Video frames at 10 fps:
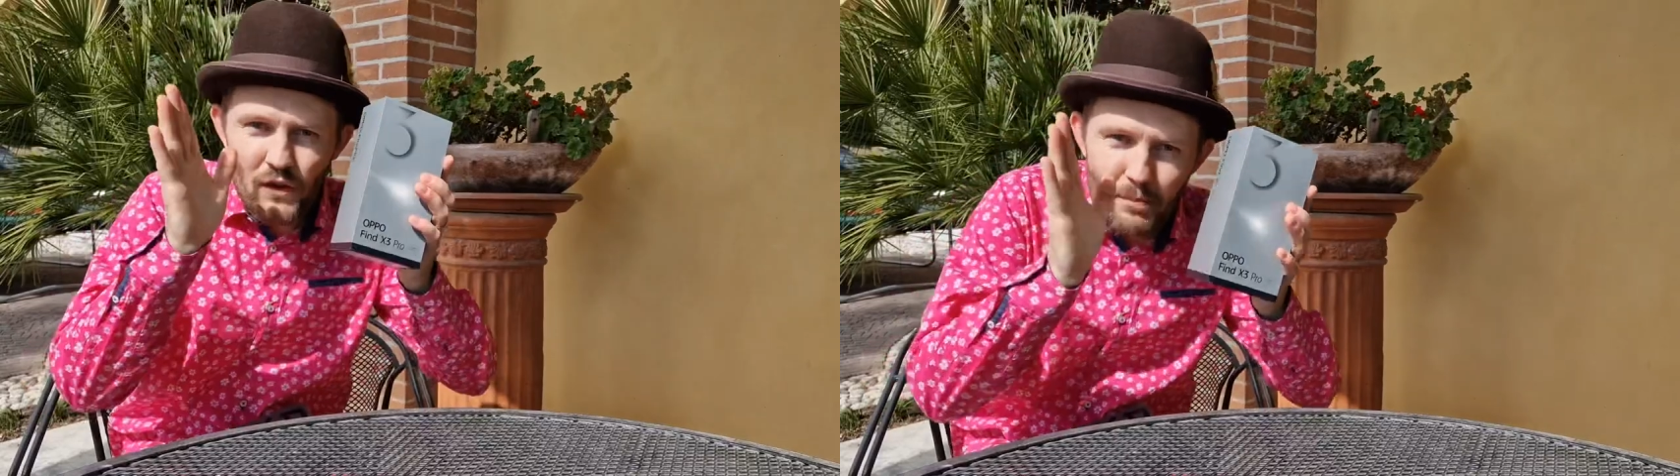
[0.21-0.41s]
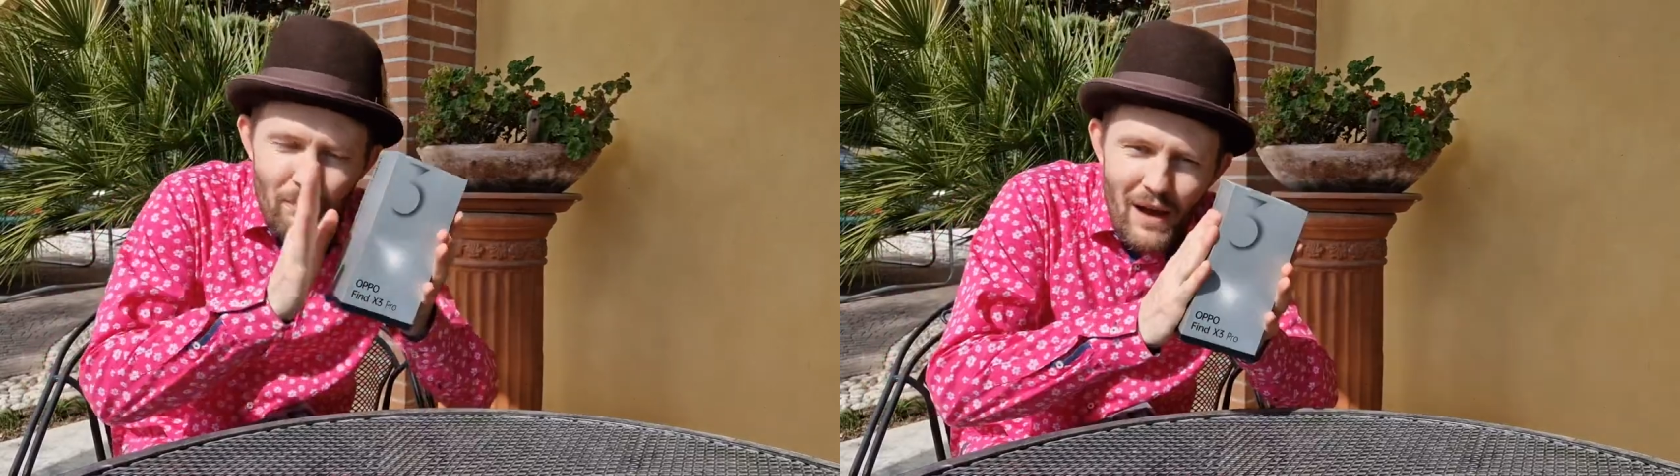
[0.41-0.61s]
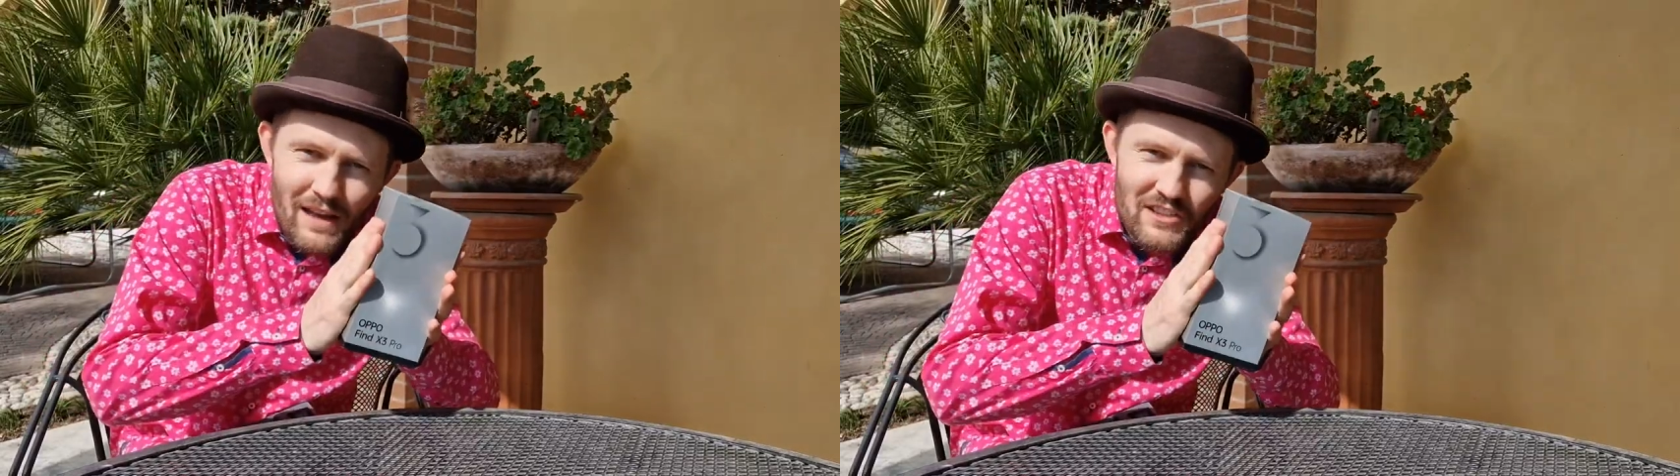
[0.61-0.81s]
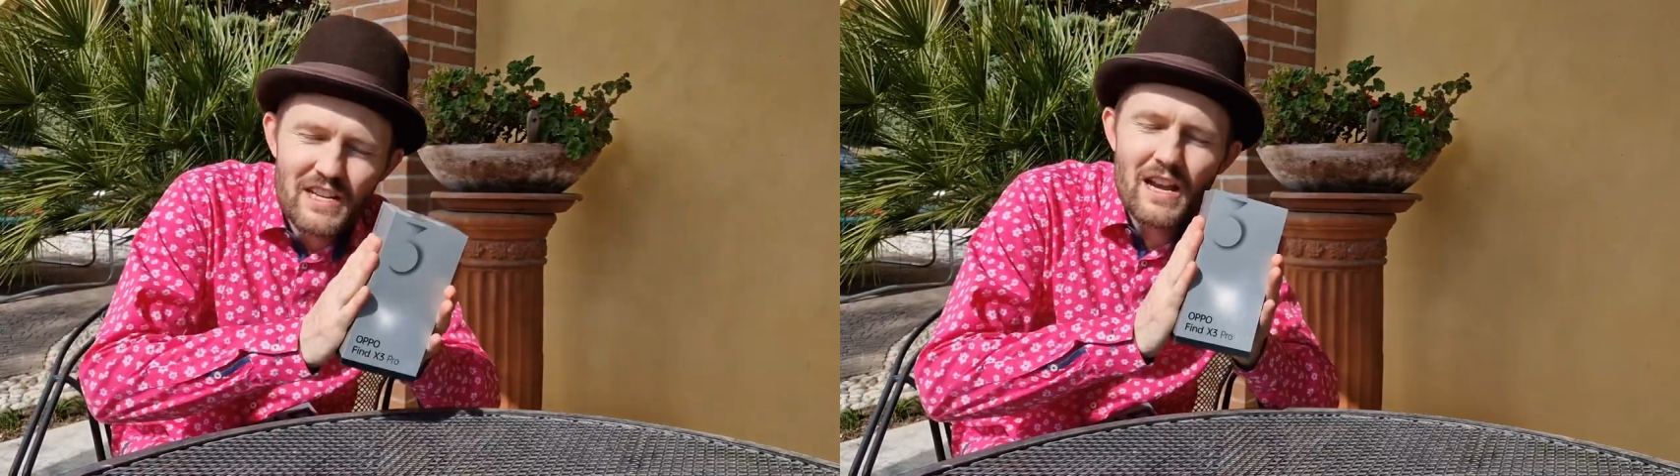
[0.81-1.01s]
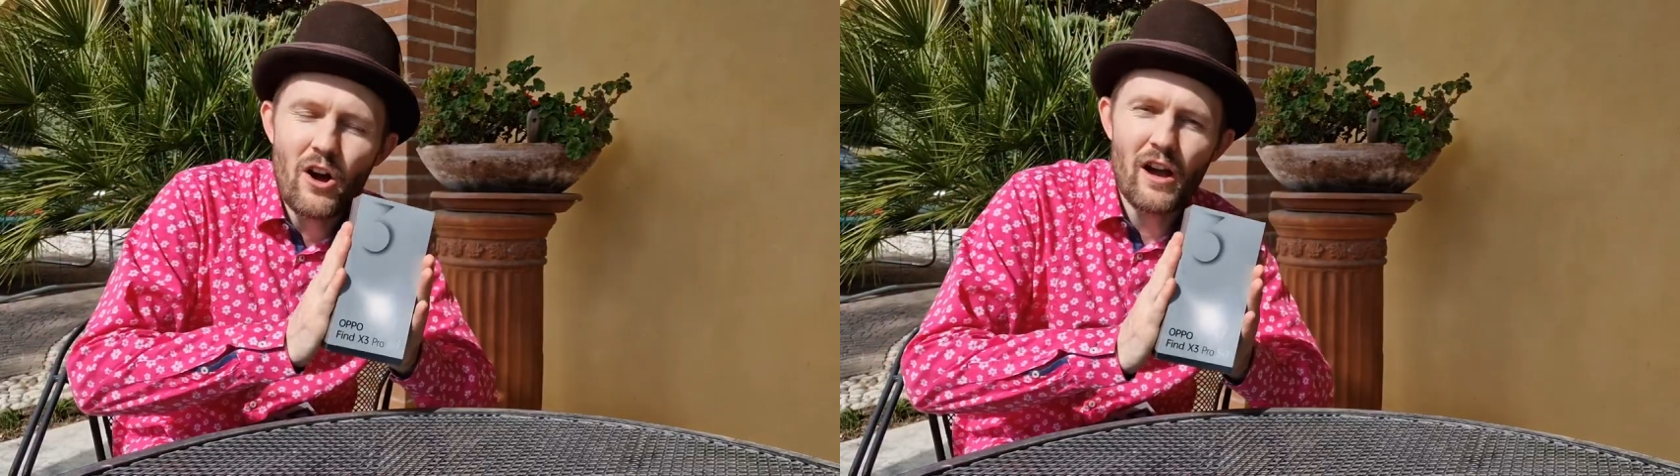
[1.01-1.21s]
For the
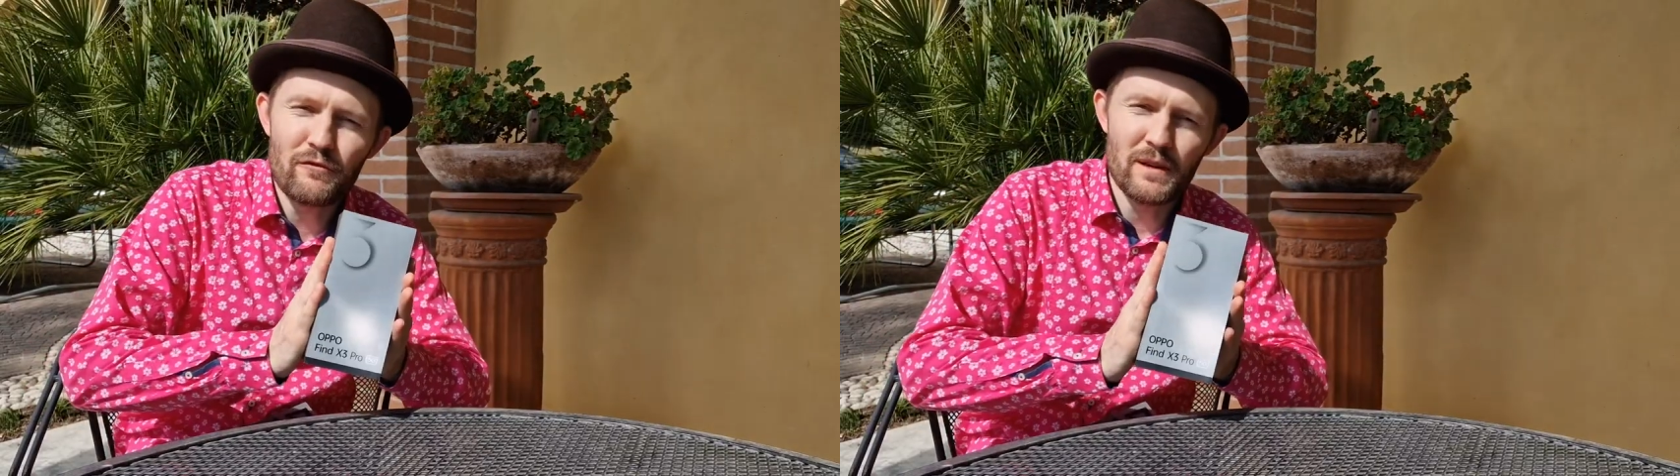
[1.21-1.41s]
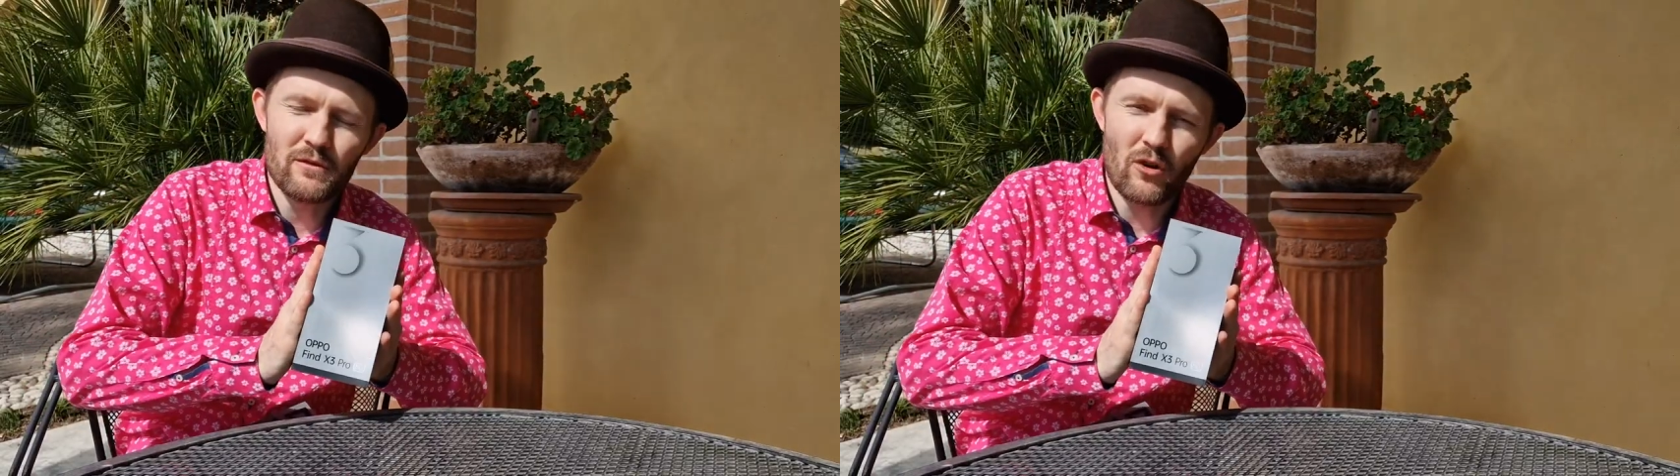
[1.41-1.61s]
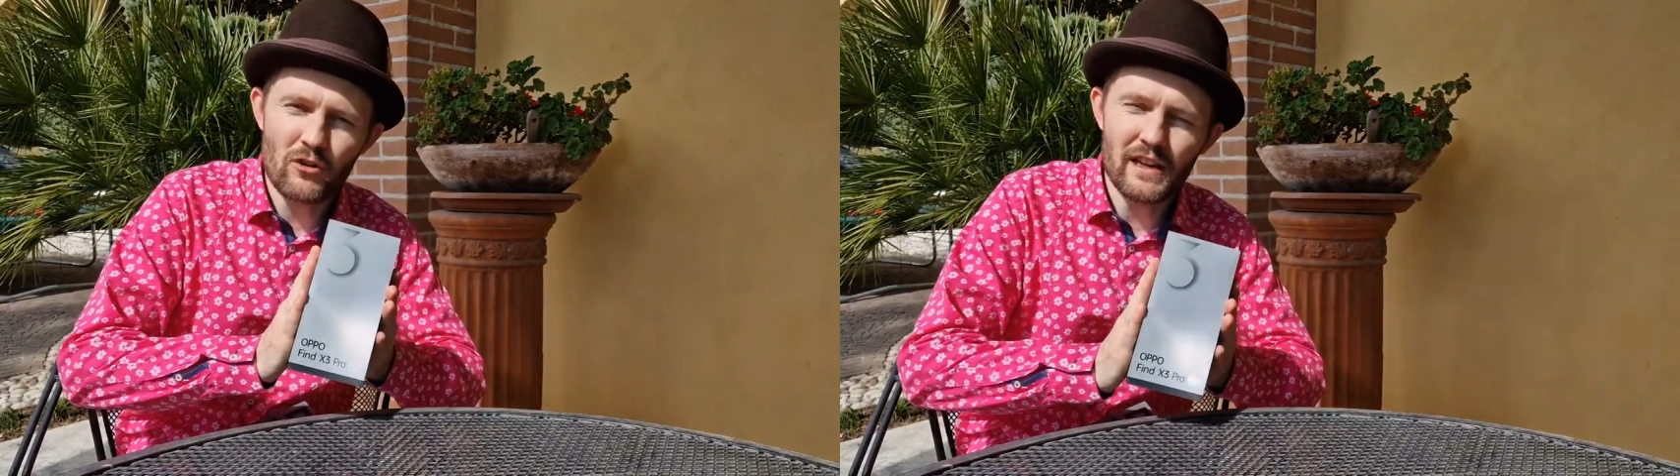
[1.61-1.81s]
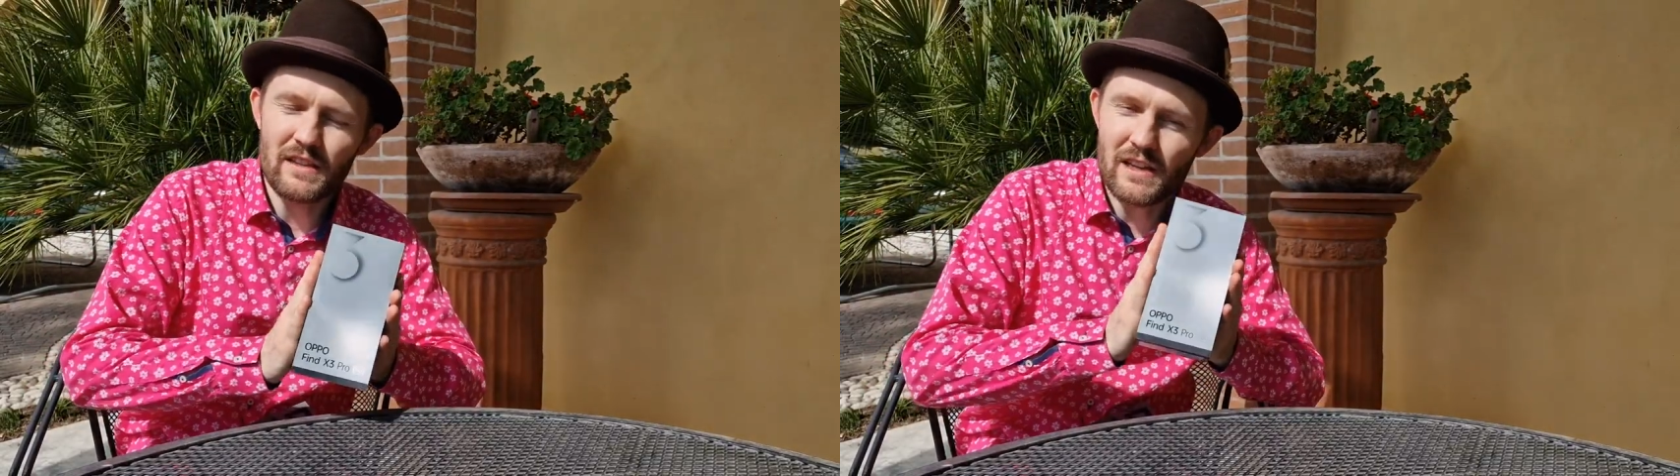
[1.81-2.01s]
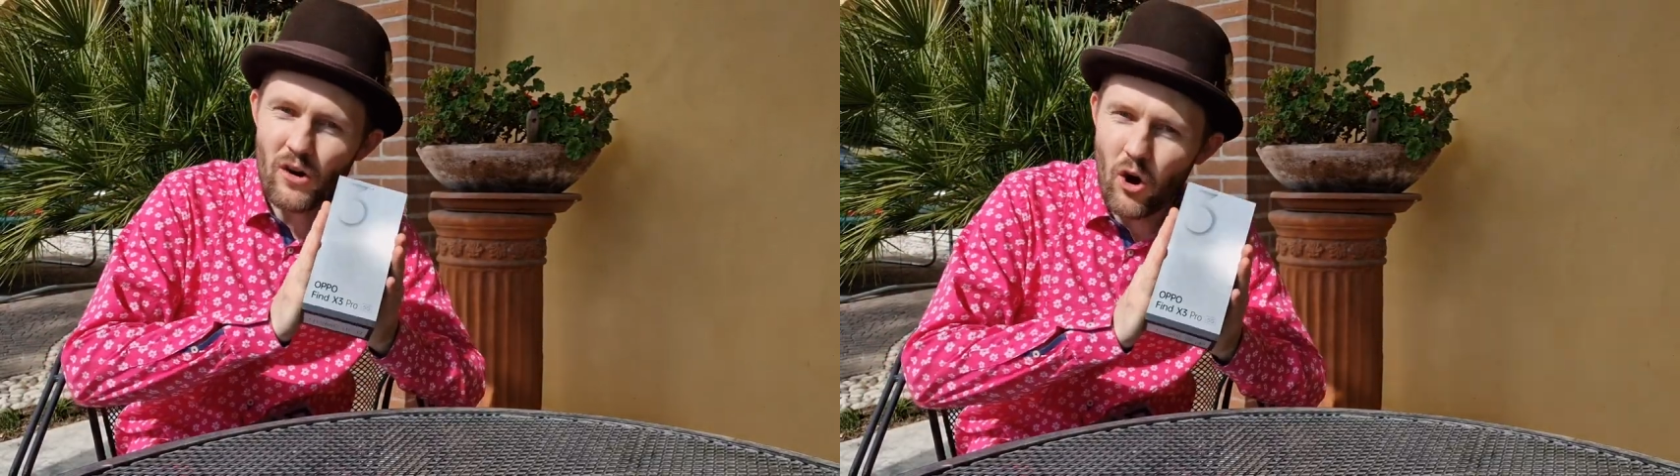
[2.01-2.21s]
past year, I've been
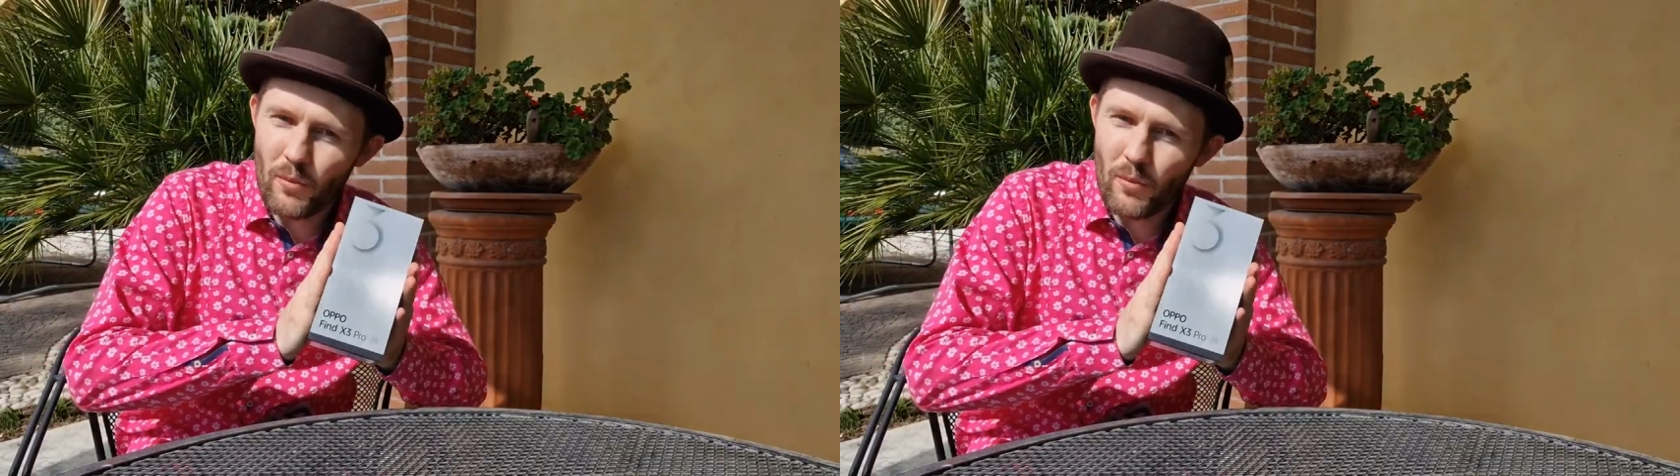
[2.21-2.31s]
rocking the